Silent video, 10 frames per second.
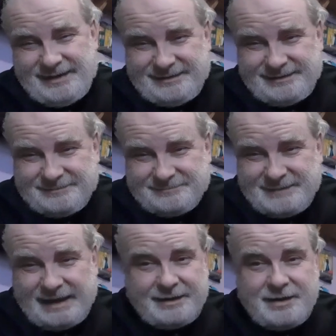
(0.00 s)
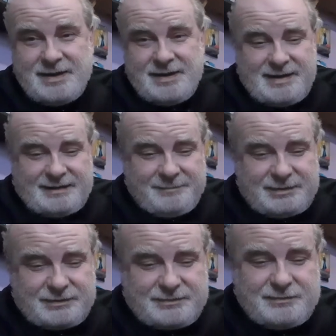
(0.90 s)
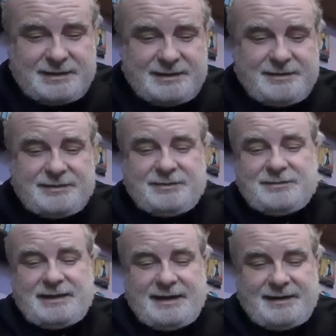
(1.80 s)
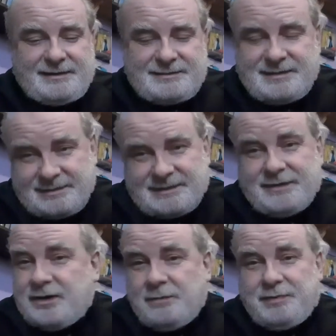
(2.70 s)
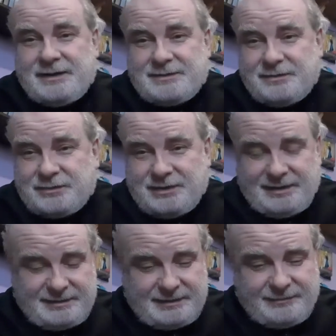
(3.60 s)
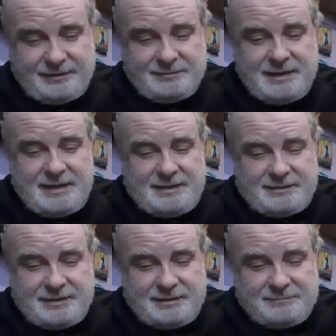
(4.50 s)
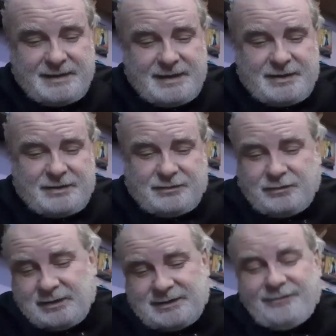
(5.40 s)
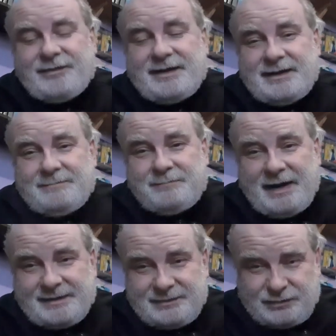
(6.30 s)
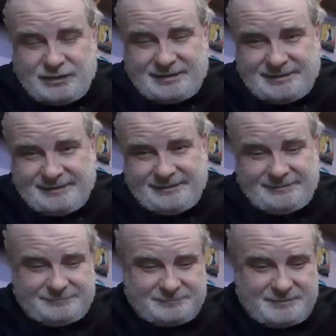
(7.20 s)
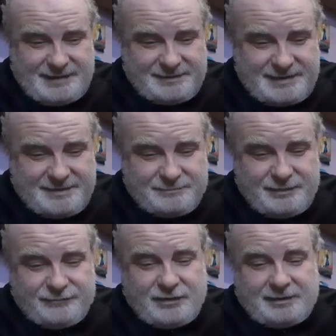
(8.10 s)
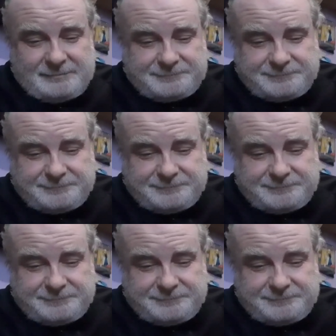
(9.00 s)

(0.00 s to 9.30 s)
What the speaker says: end. Anyway, let me just quickly go through class. As I said, no Peter Cushing in this film. Christopher Lee back as Dracula. Then we've got